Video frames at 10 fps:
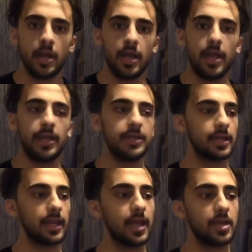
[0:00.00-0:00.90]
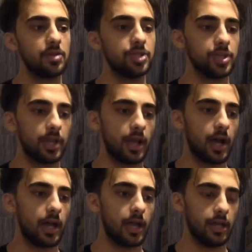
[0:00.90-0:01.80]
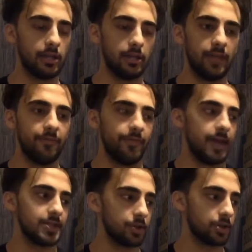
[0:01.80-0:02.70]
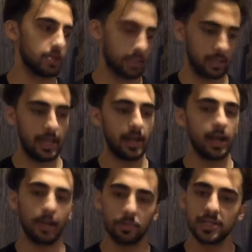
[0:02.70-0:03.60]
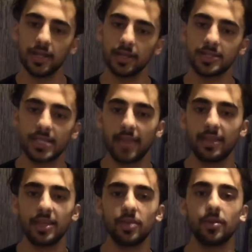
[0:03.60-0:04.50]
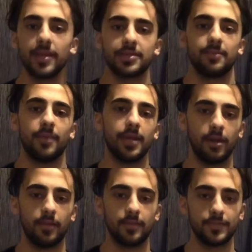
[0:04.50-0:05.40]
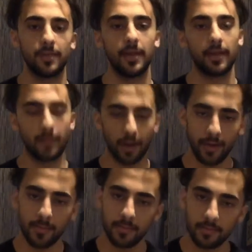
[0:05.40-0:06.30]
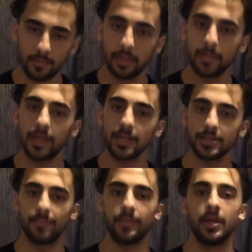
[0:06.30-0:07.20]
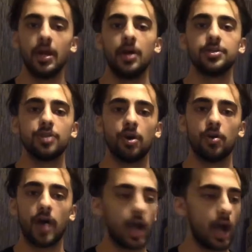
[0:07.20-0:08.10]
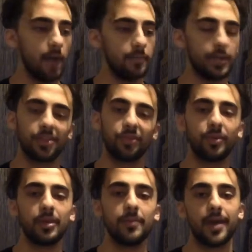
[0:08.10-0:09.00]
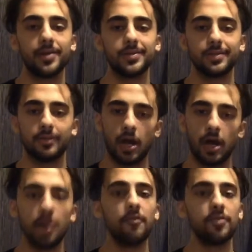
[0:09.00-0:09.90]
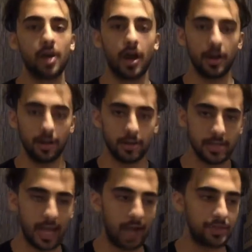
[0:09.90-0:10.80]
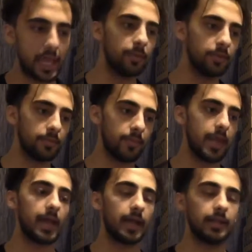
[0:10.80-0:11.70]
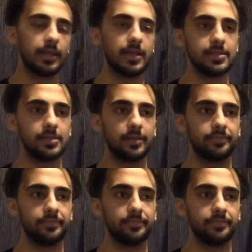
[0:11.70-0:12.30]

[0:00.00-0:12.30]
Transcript: And he's like, "Hey, you should invest or get a couple sneakers because I think you can make some money on them." So I'm like, "All right, let me get some." So I copped like 3 pairs of the Concords, and I was able to make at least